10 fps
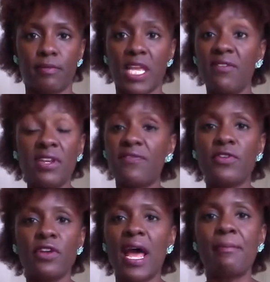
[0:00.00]
Even if
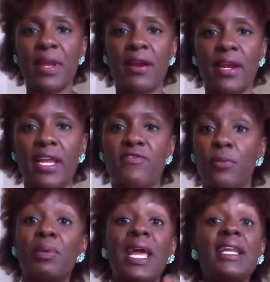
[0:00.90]
you're not married, if you're
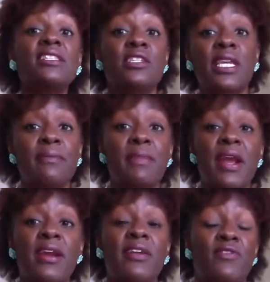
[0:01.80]
planning to get
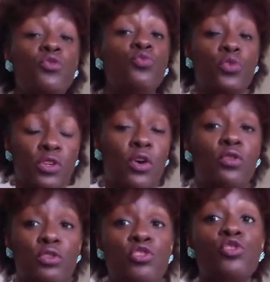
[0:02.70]
married, if you, you know,
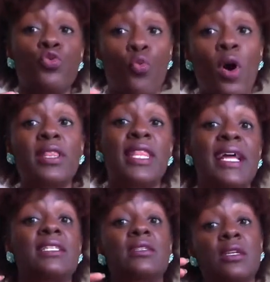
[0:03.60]
you, you want that
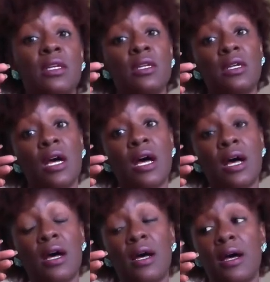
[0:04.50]

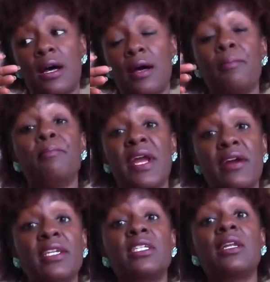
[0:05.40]
uh, uh,
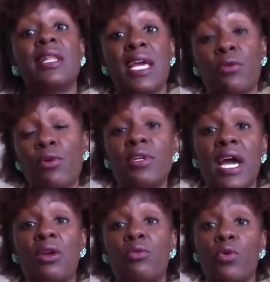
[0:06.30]
marriage later on
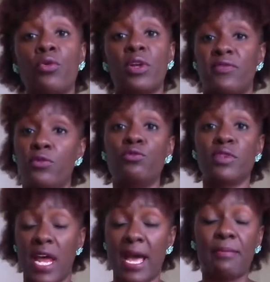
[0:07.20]
down the road, if you're
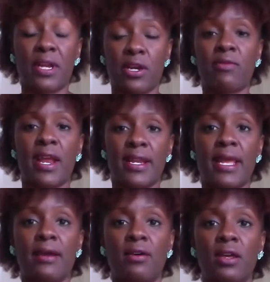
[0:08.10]
not married right
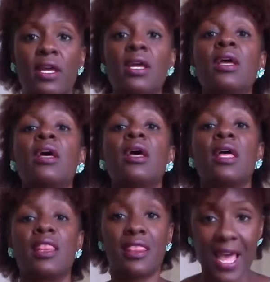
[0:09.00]
now,
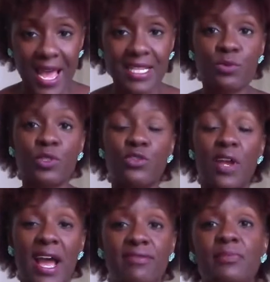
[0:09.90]
that's what you
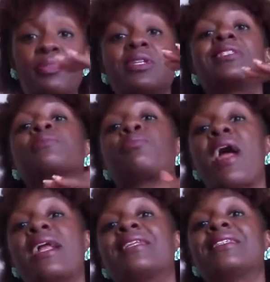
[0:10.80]
have to put into
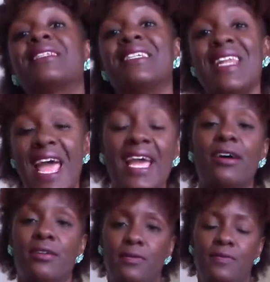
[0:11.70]
practice now.